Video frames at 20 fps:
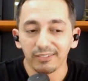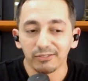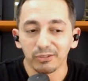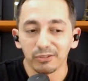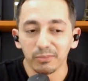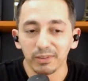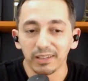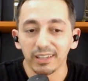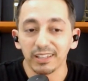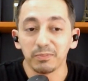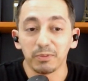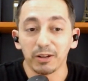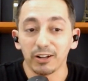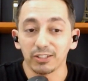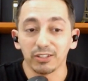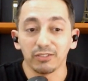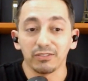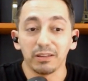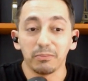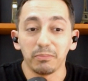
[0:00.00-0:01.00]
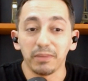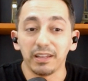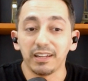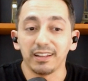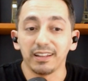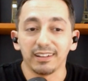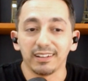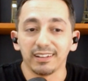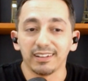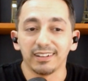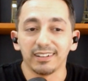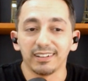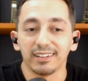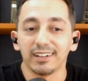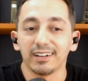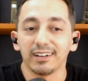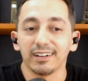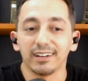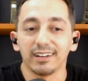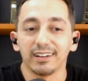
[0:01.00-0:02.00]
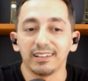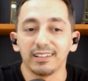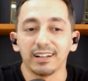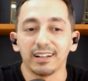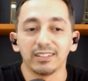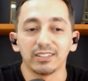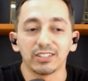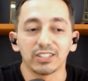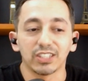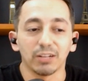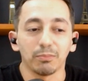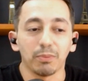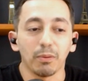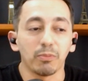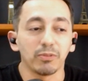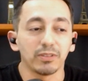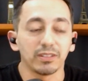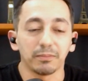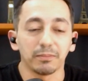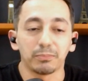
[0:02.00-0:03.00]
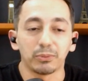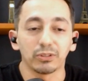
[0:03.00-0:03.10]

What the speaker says: For me, it's because of the meaning. Unstoppable is a